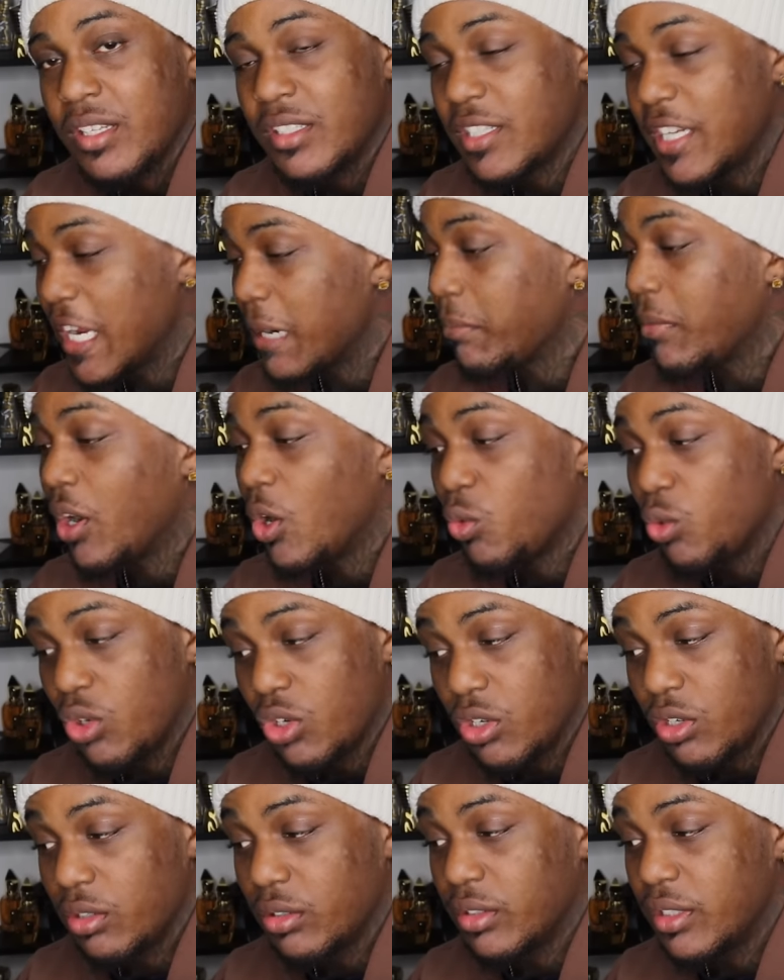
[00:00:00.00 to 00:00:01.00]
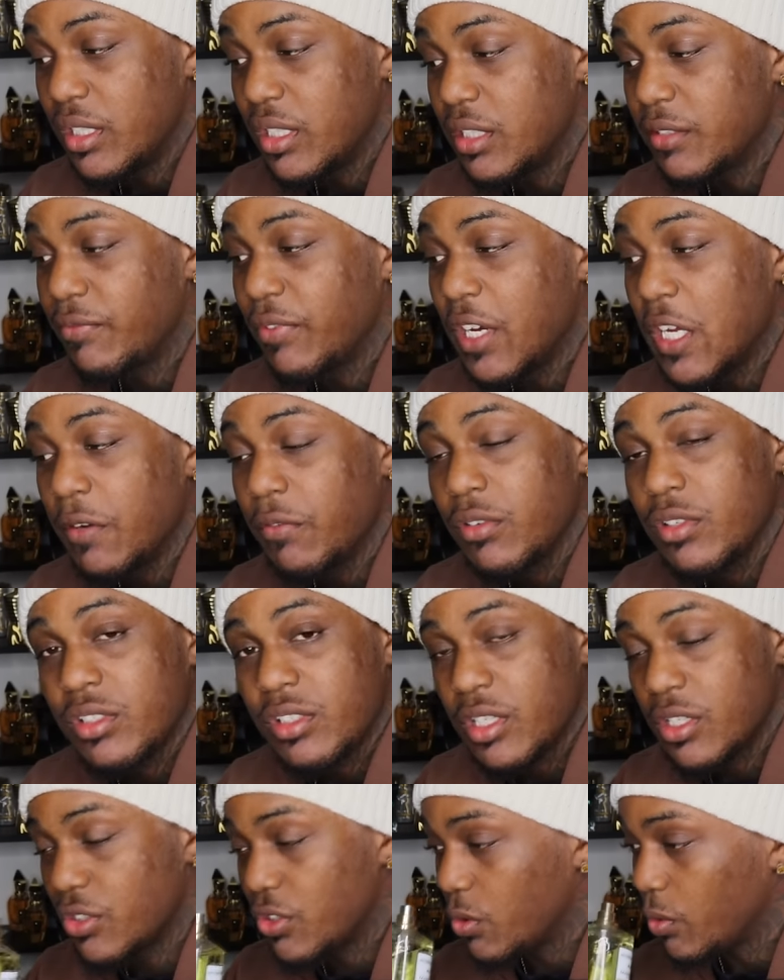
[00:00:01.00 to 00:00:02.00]
Take my word, this Vetiver
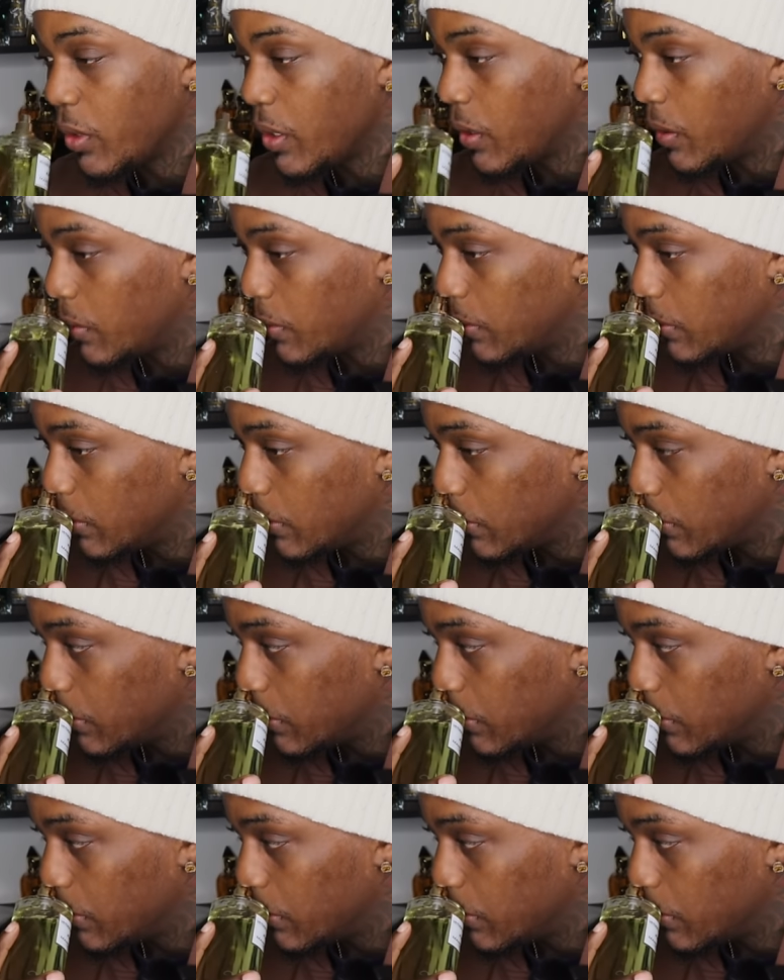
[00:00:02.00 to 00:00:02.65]
Sensual